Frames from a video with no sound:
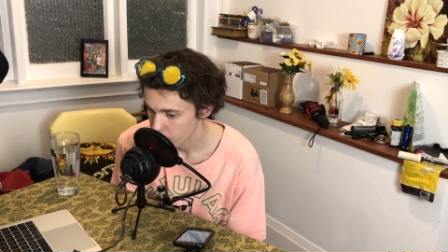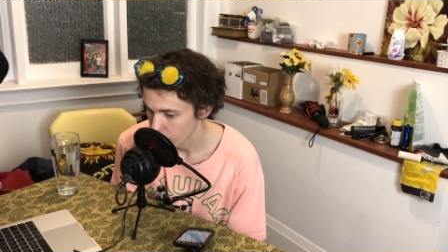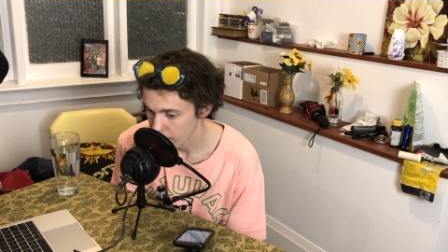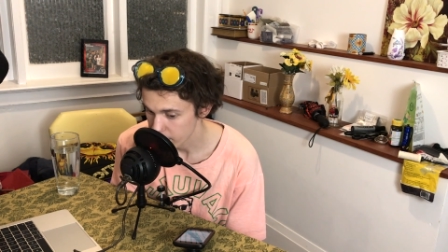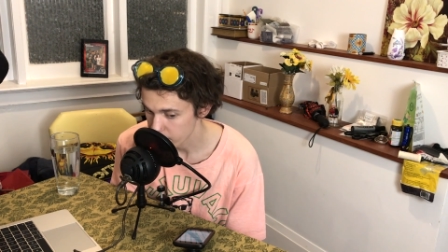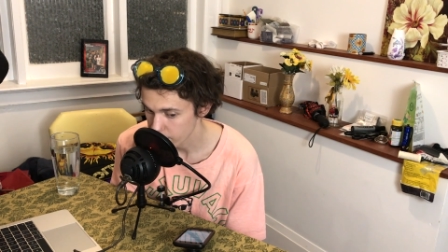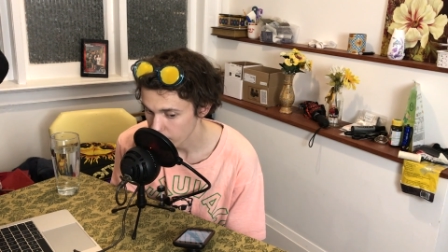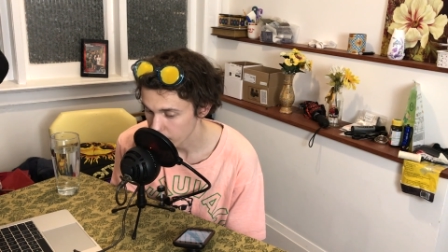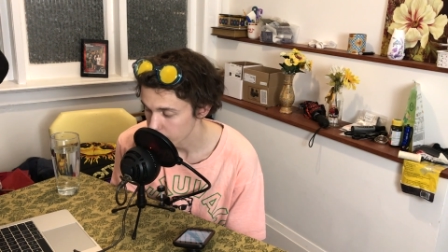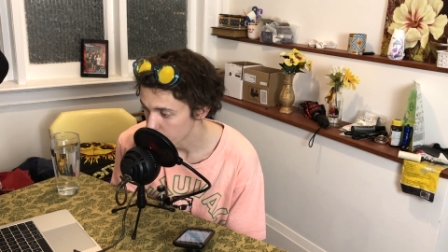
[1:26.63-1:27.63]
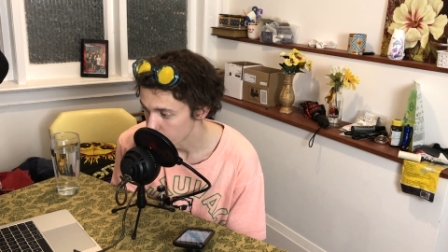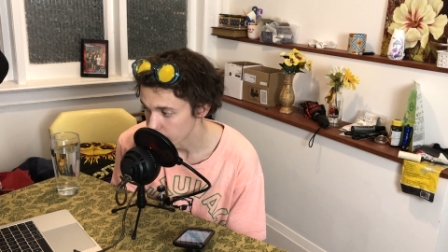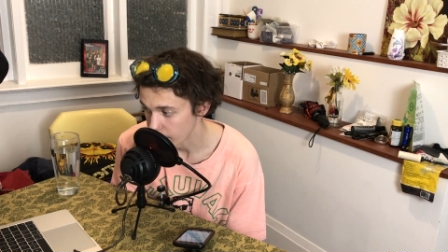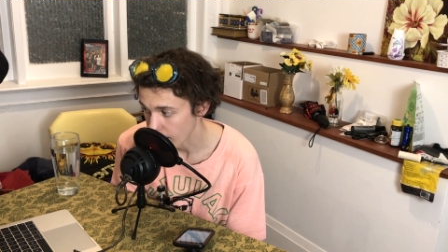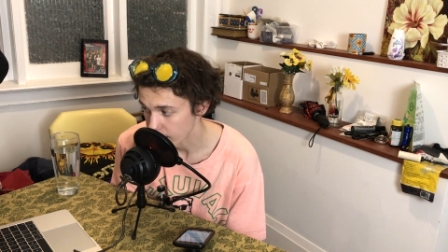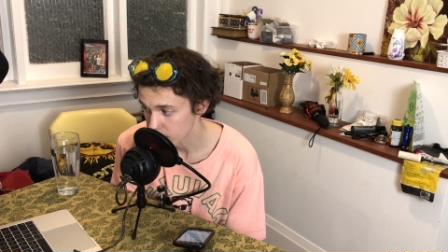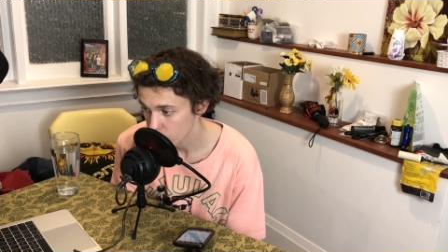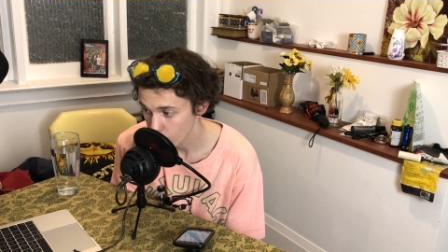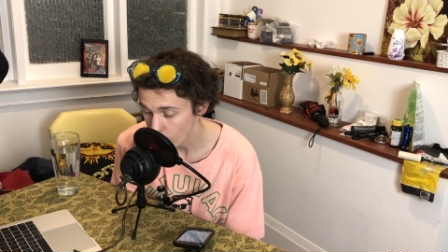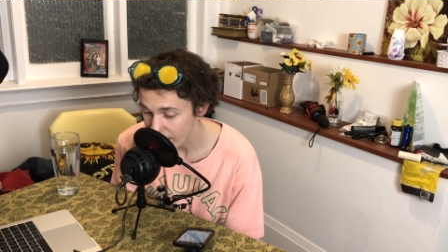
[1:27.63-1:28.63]
Crazy fucking movie, guys.
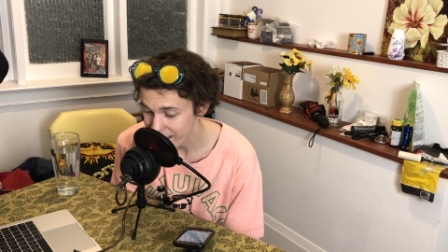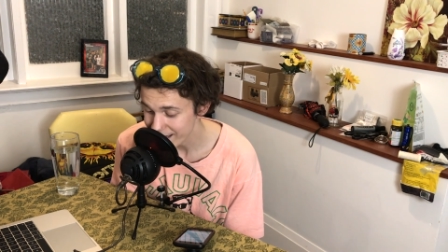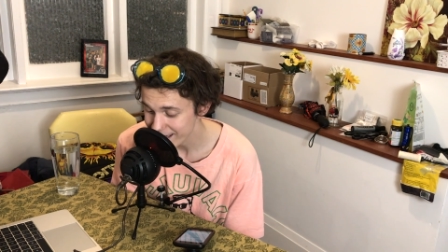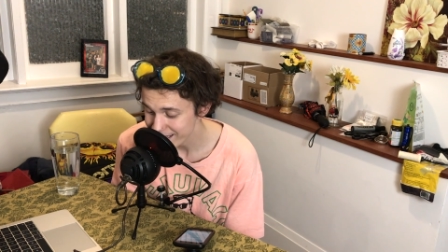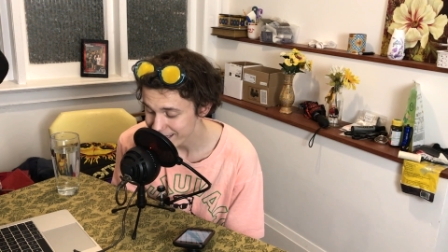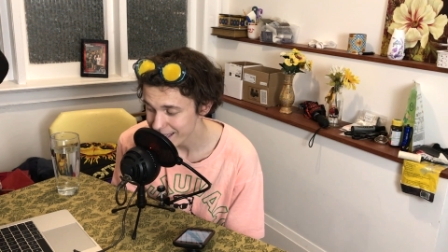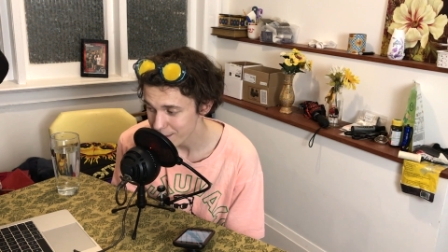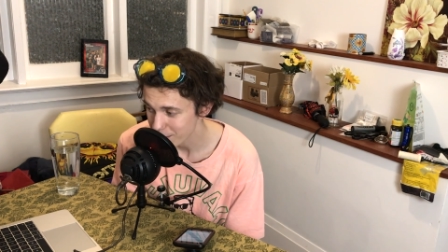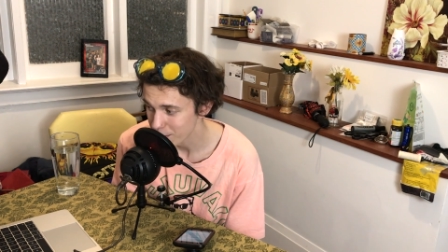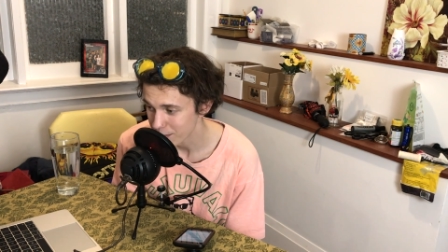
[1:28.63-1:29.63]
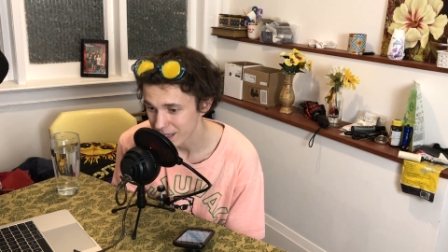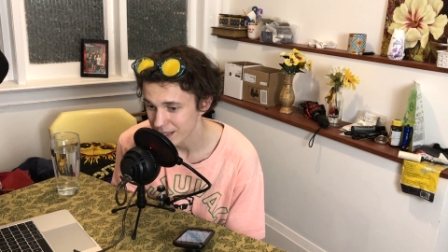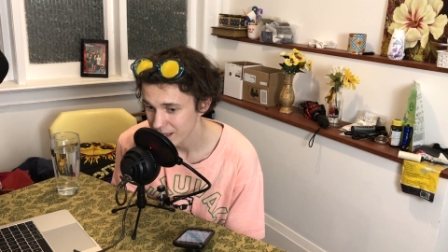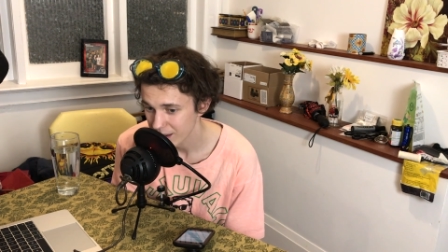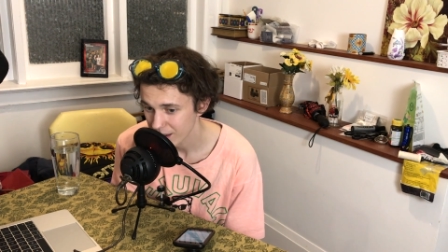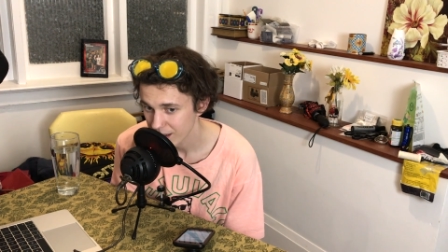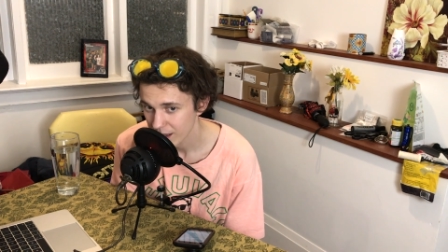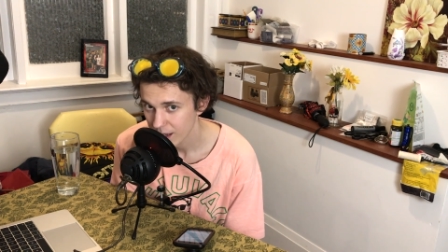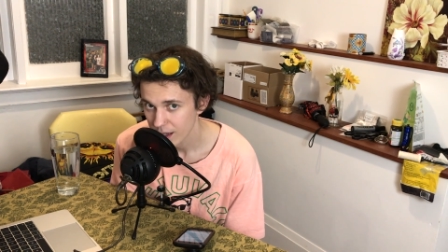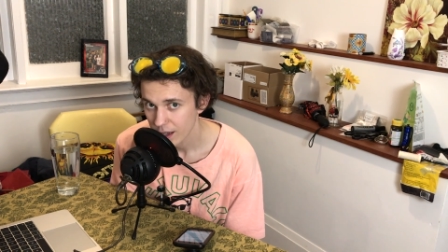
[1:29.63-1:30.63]
Crazy movie.
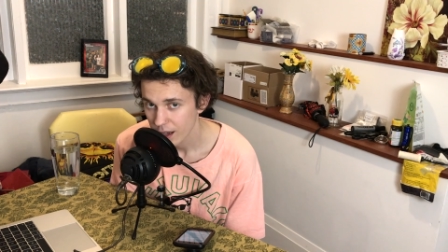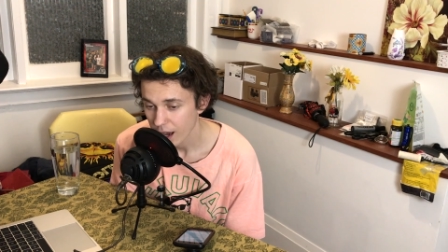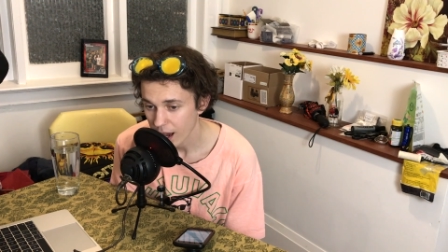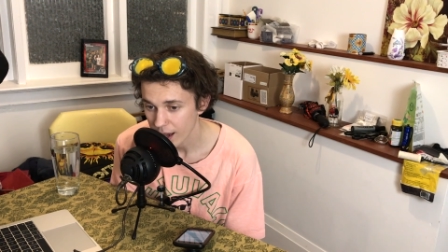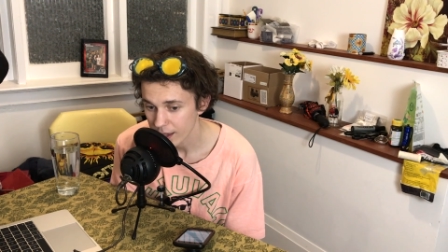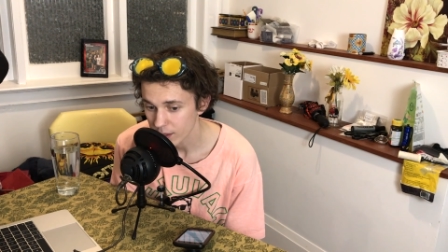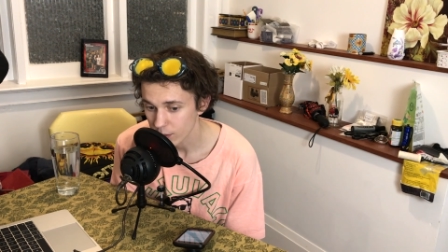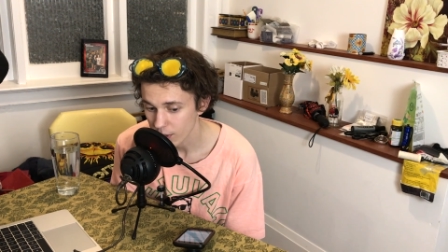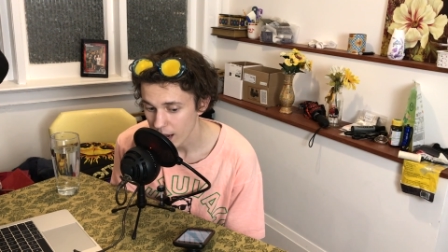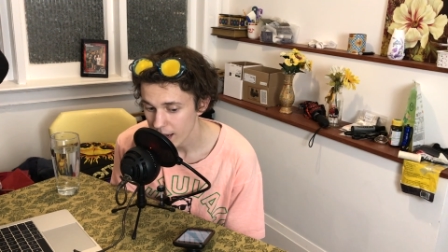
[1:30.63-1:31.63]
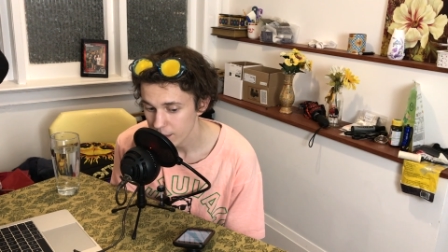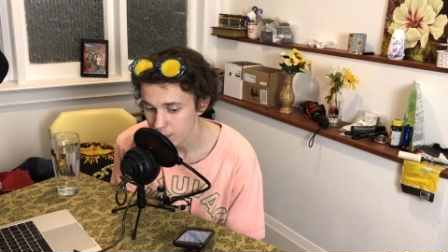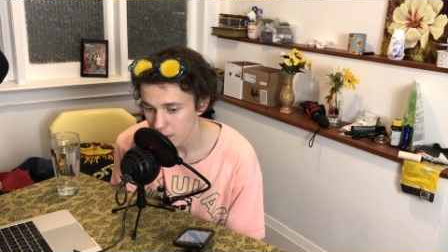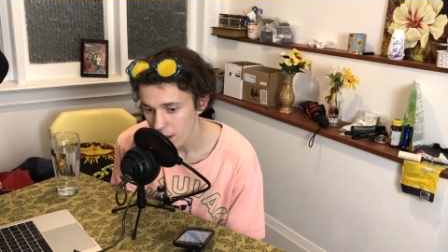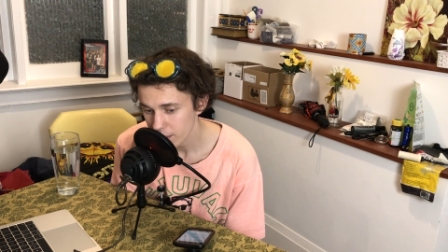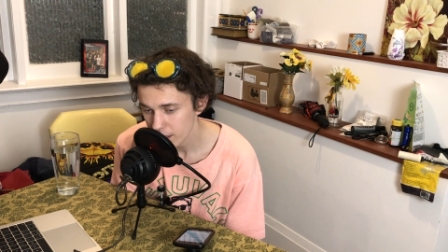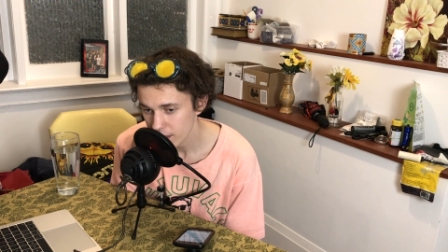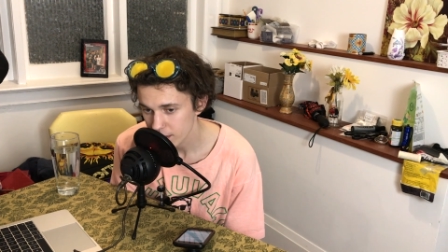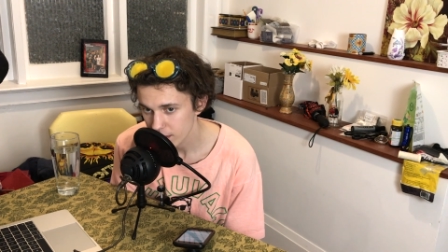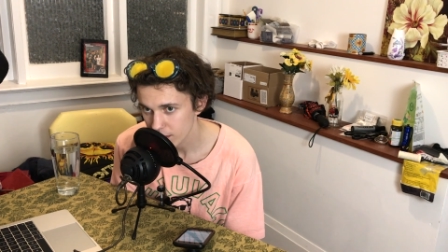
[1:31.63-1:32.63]
I cried
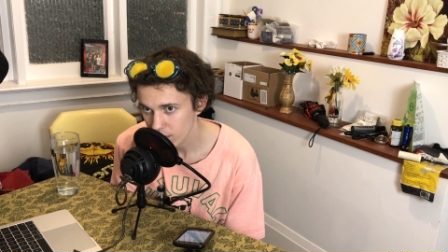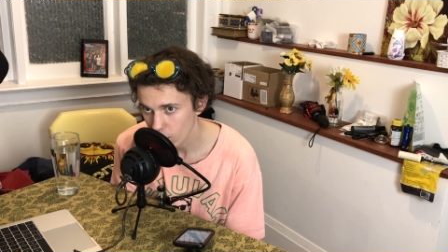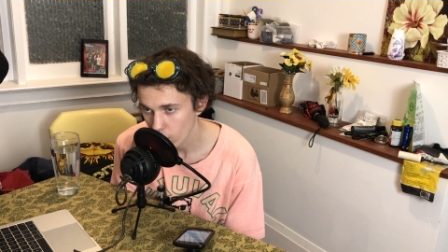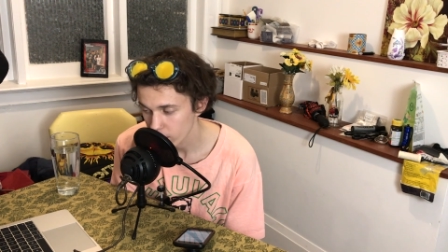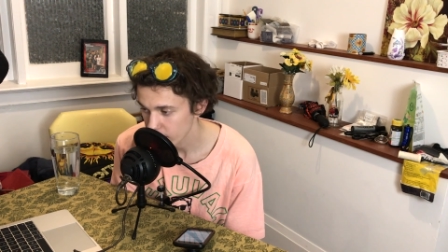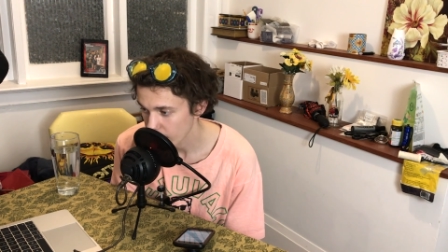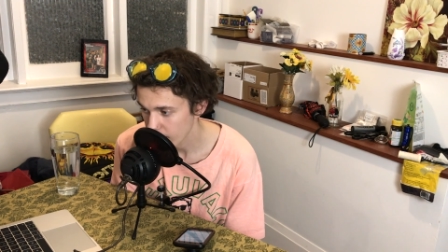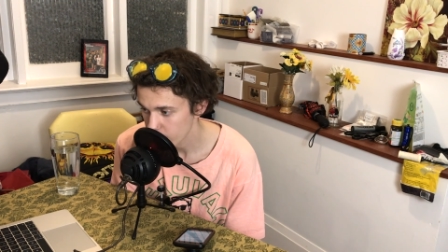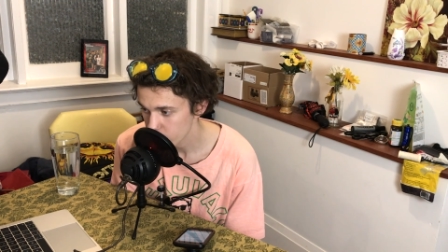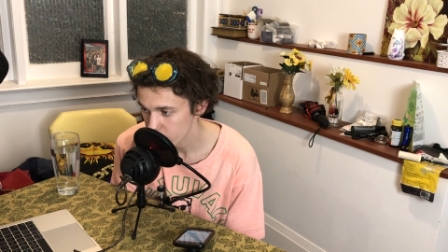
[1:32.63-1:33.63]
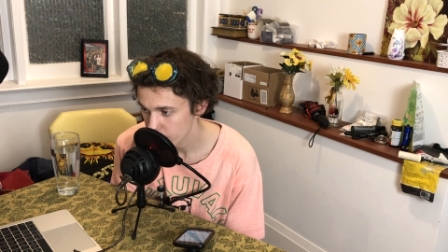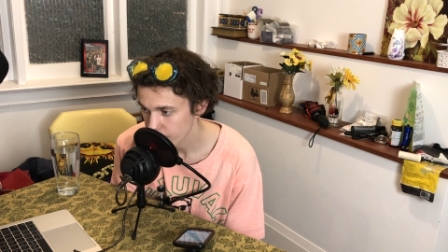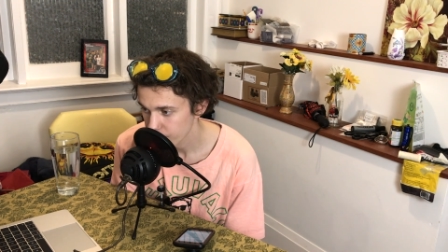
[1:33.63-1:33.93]
probably four times.